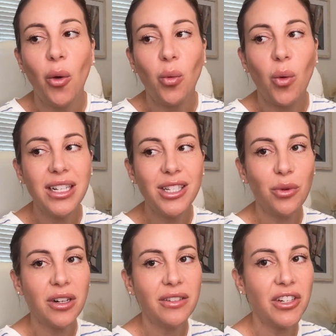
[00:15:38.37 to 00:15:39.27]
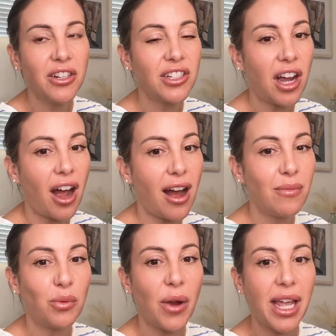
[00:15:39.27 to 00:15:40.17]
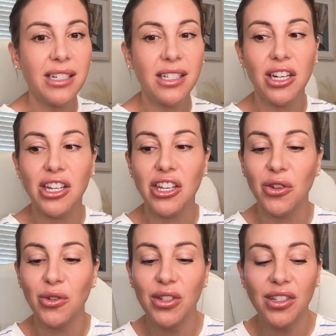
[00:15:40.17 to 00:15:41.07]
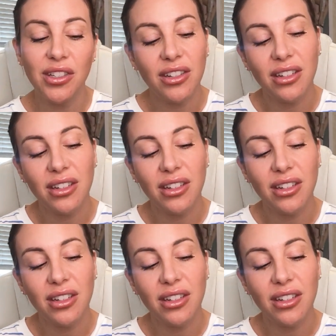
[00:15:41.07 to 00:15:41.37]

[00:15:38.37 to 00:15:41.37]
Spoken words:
What's one of your top ways to use